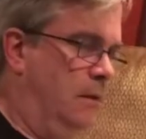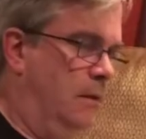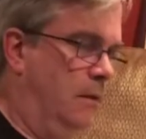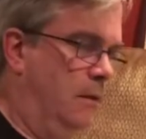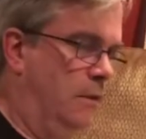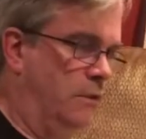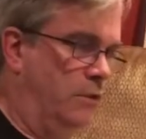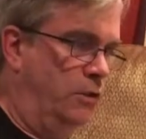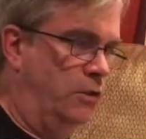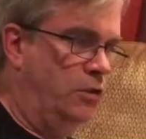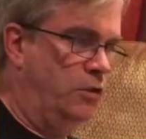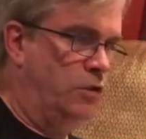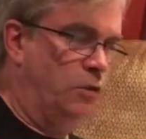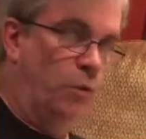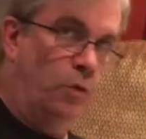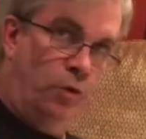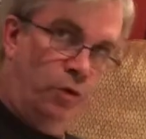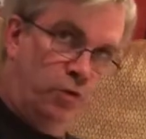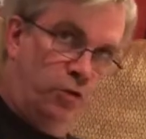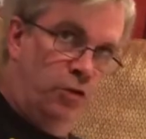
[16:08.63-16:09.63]
Actually, I just
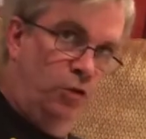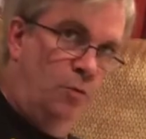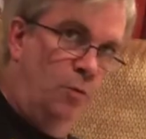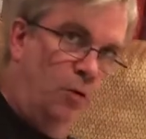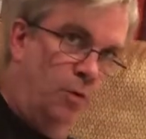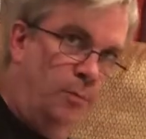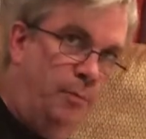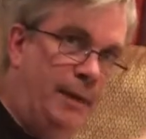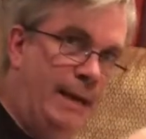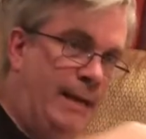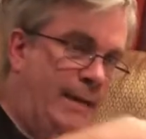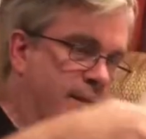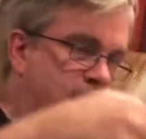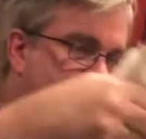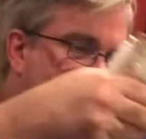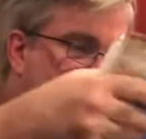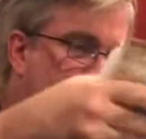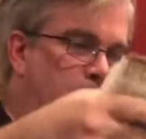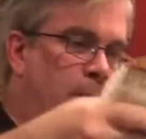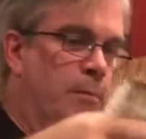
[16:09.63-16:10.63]
ordered two more
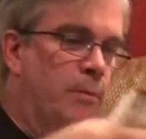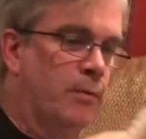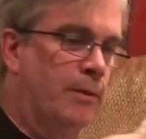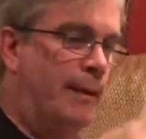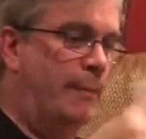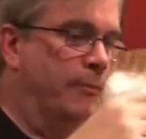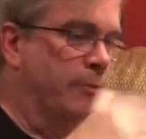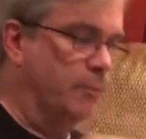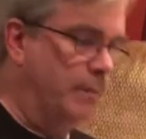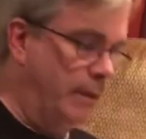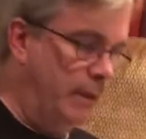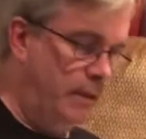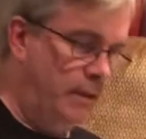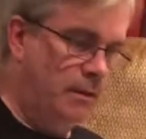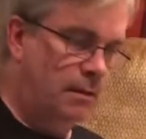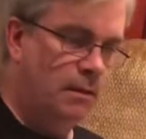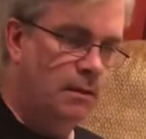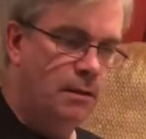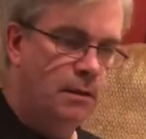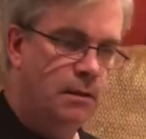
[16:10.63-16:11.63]
boxes of bubble wrap for
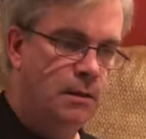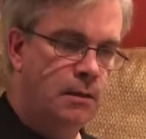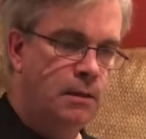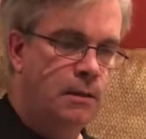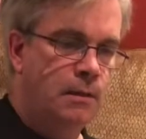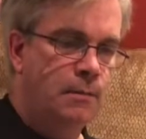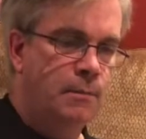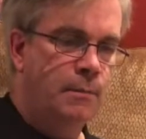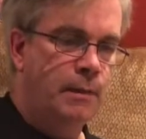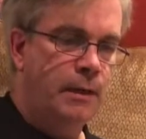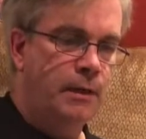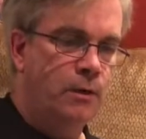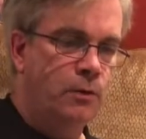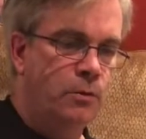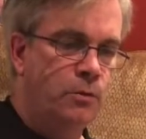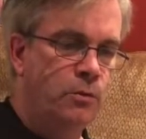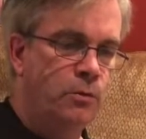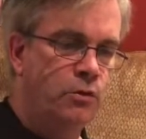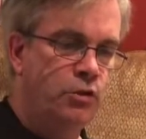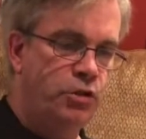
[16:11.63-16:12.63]
my
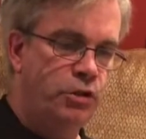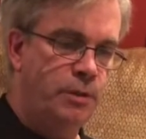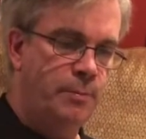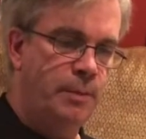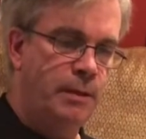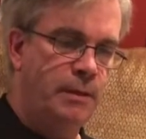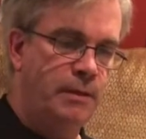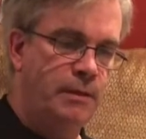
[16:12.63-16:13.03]
own shipping